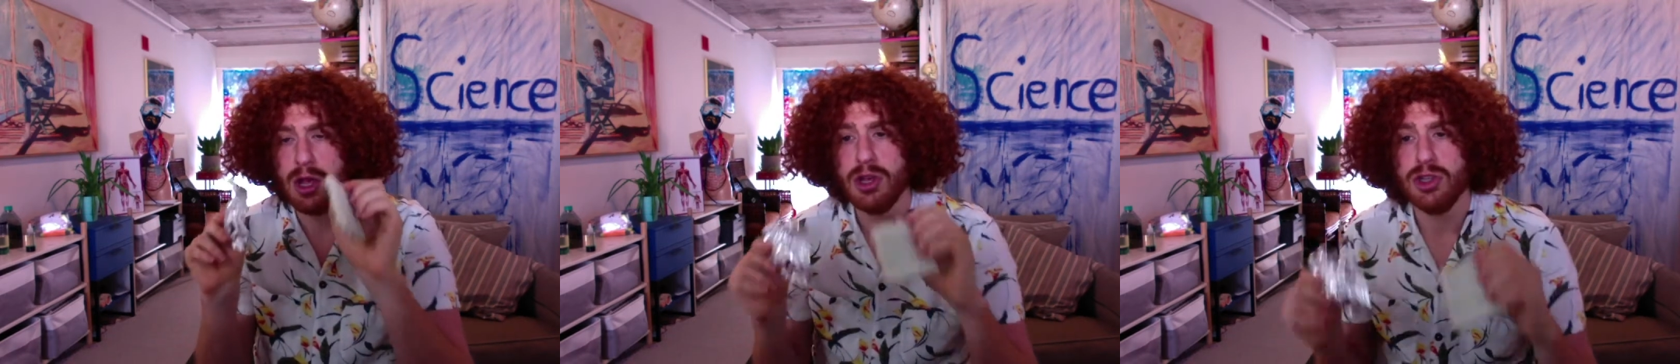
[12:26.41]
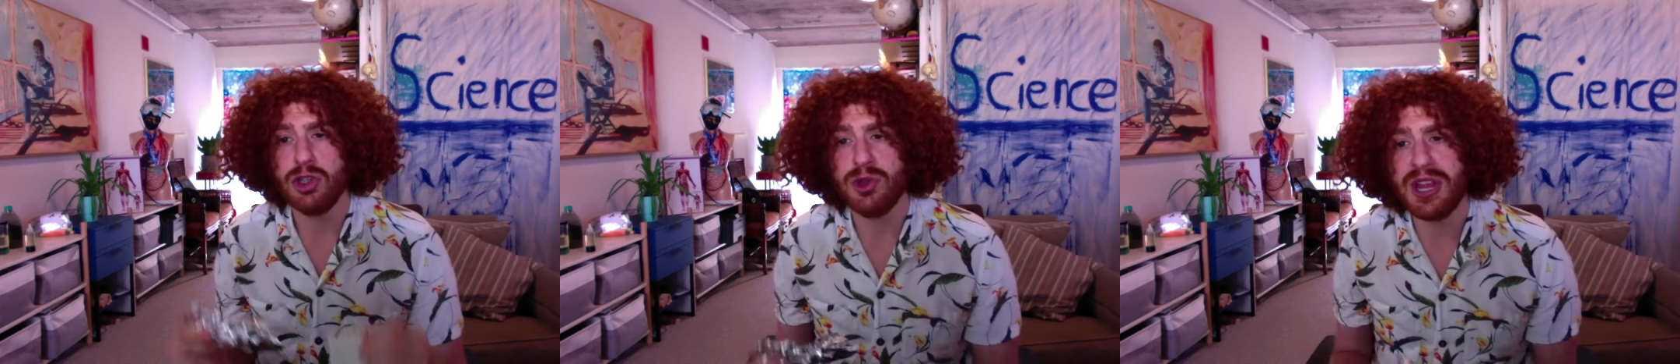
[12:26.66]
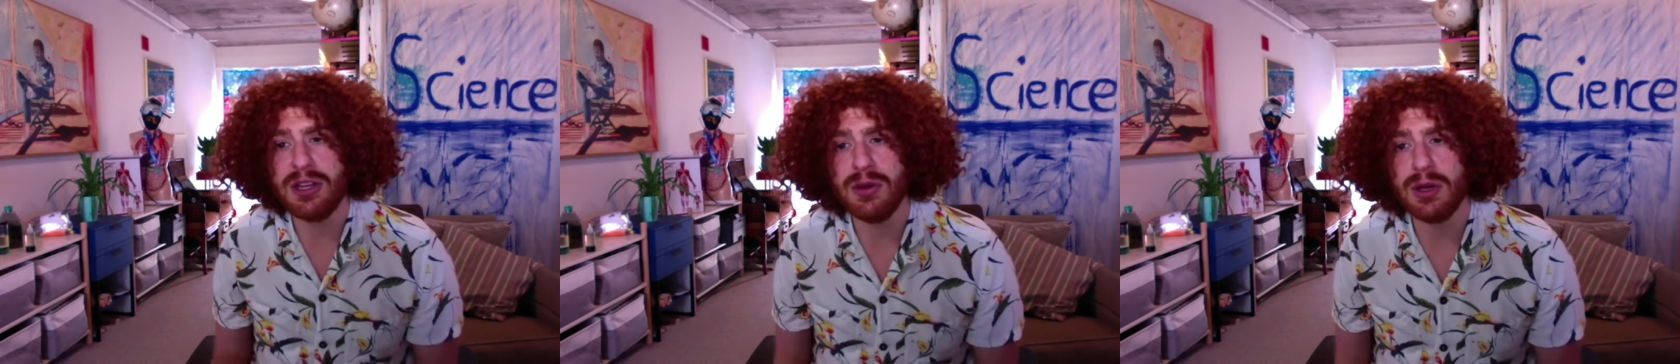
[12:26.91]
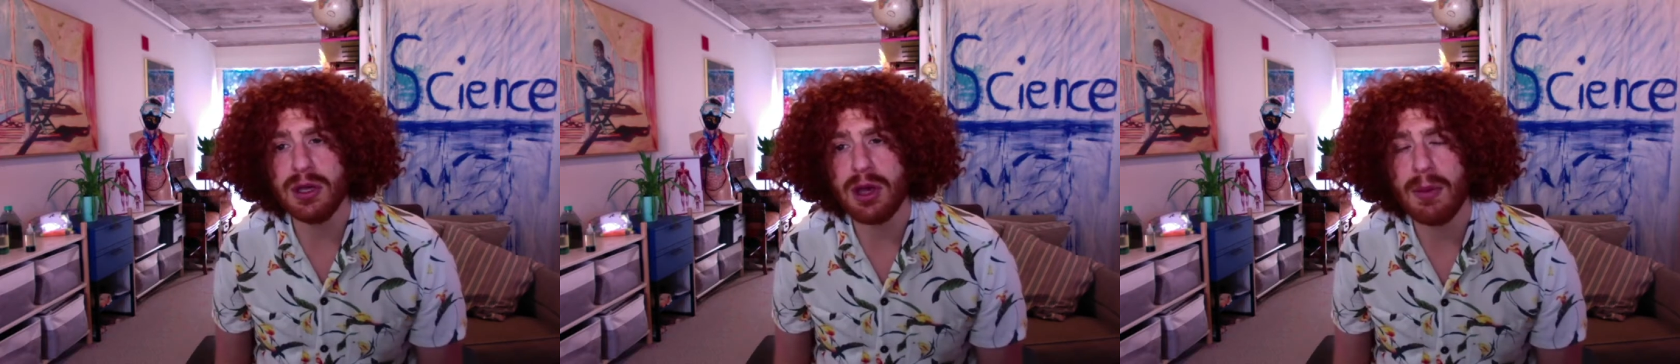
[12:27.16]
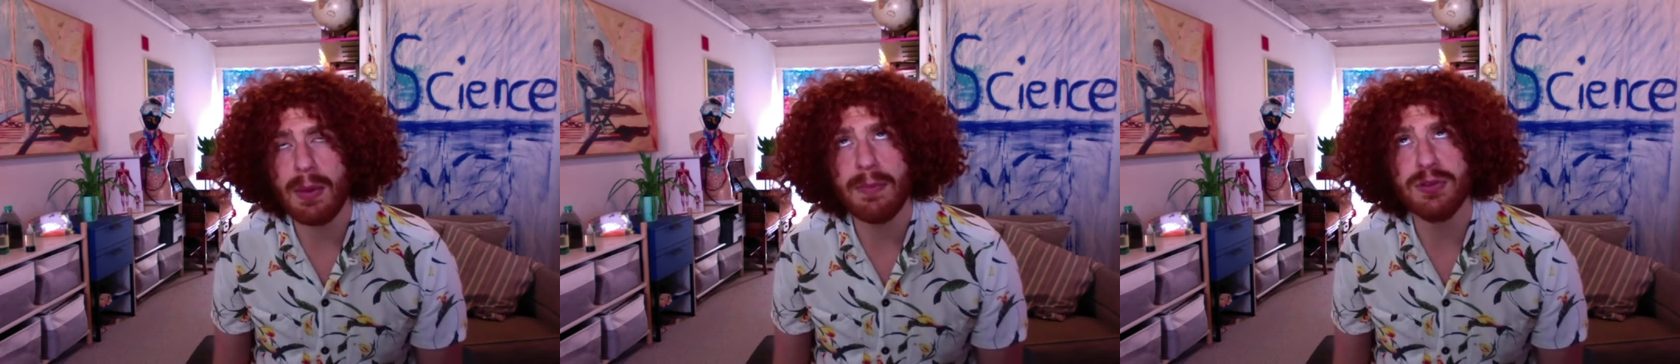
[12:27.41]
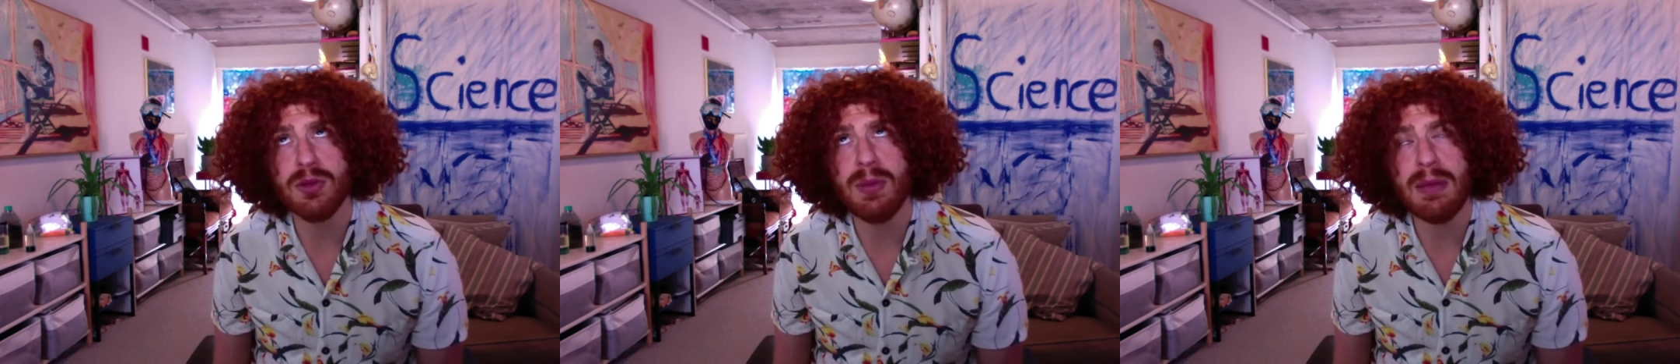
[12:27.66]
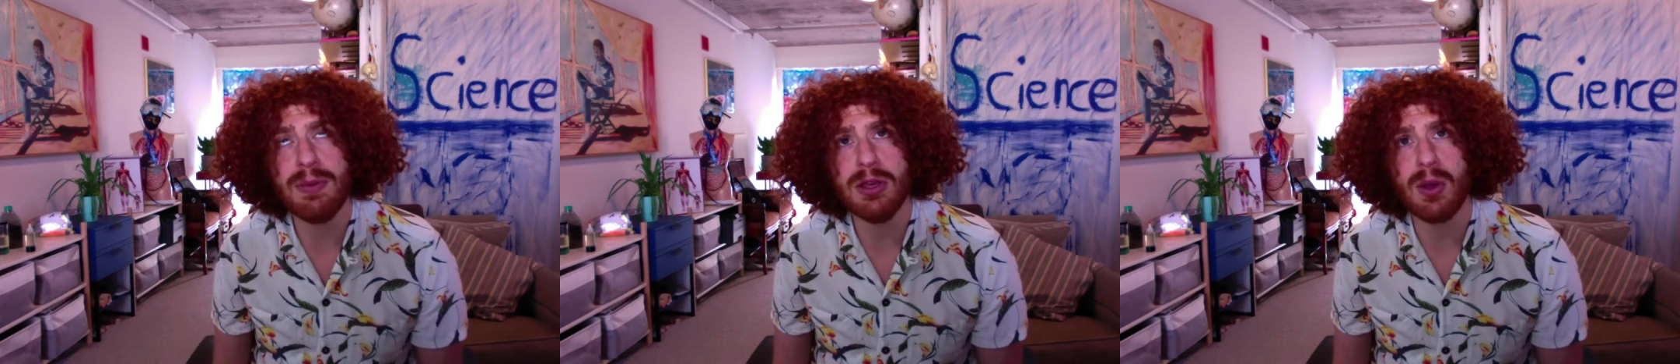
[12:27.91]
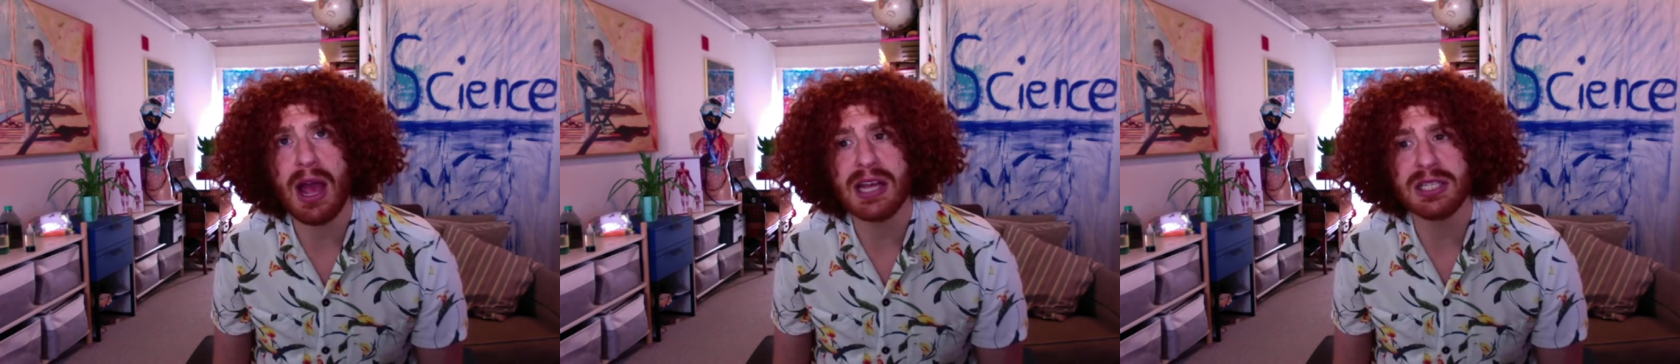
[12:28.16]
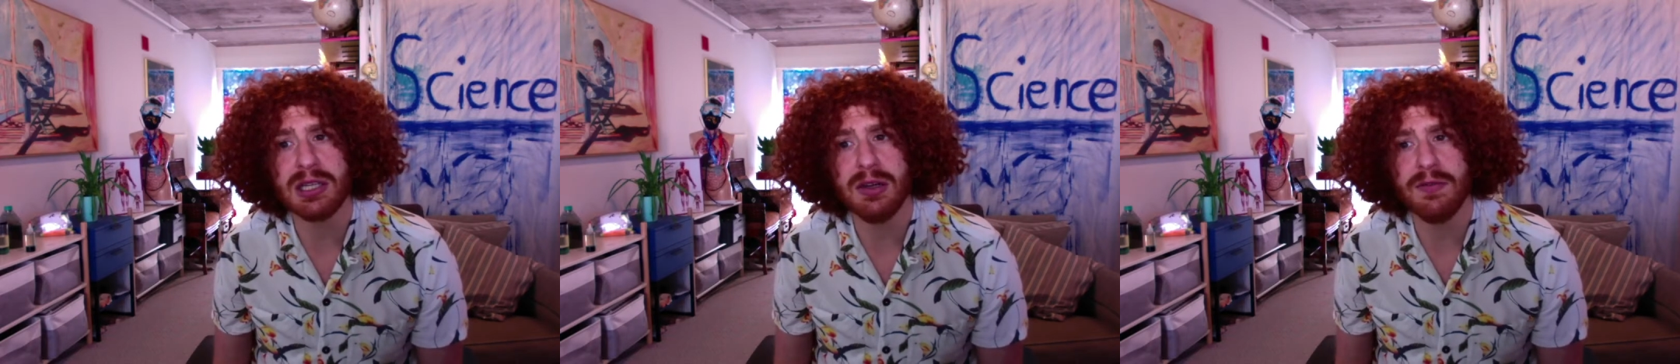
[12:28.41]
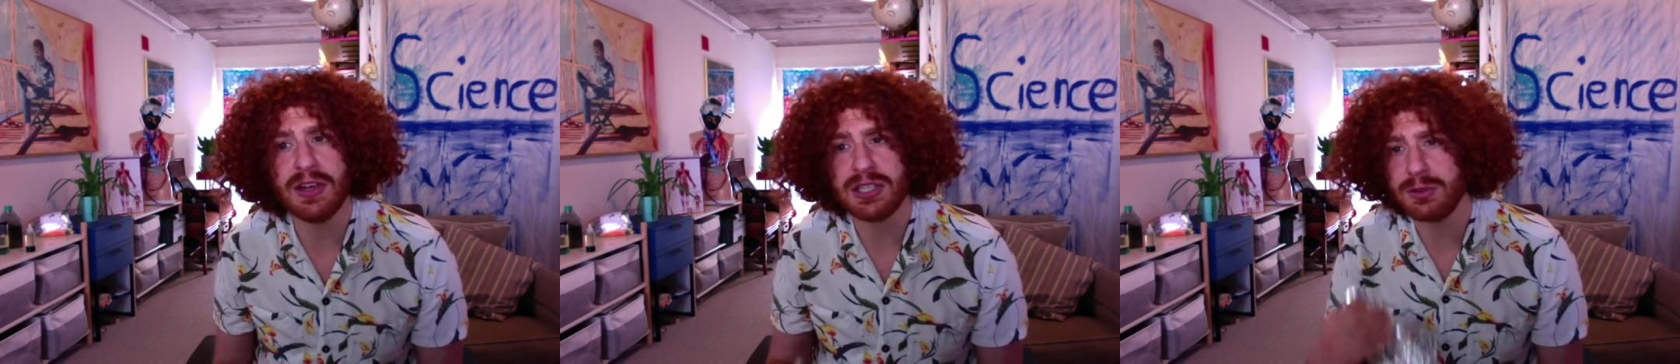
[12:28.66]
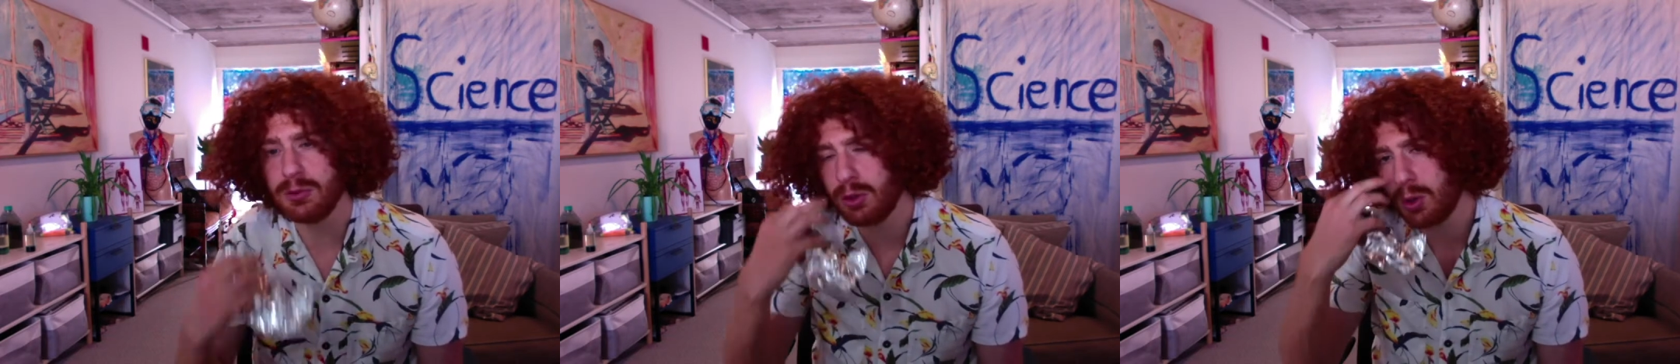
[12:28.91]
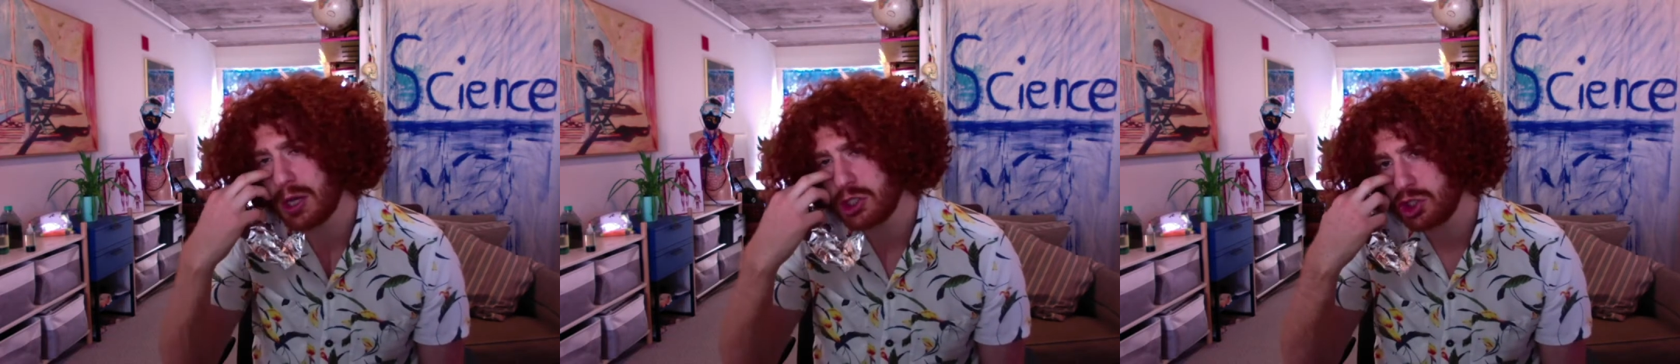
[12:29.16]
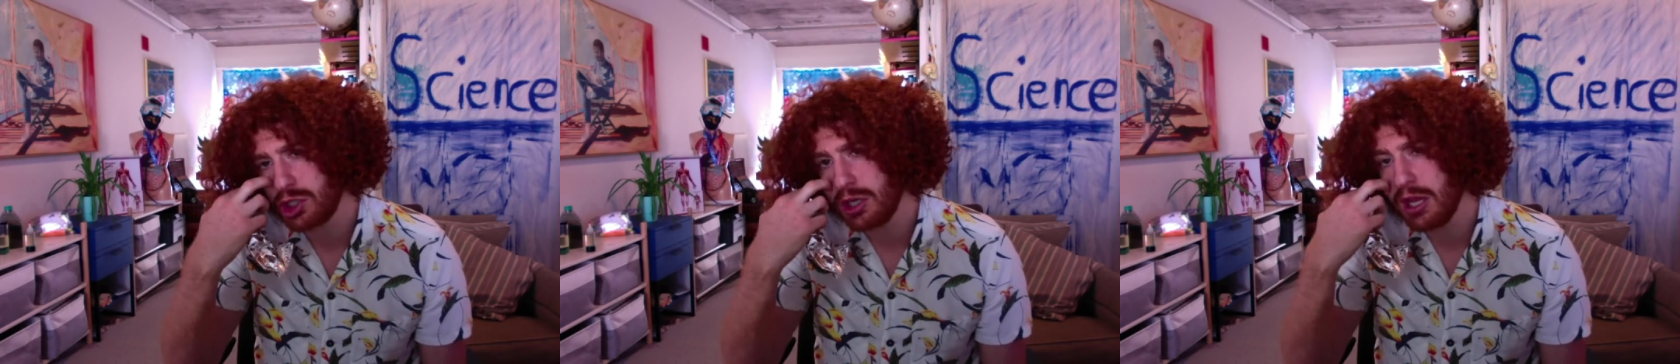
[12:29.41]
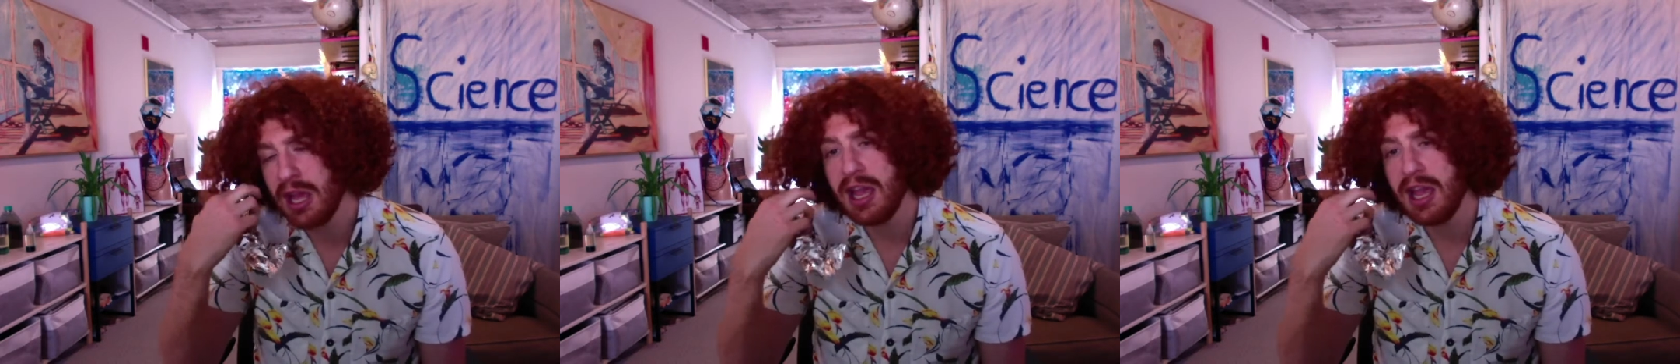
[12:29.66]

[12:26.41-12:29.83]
So then you can come up, so maybe you ask an investigable question,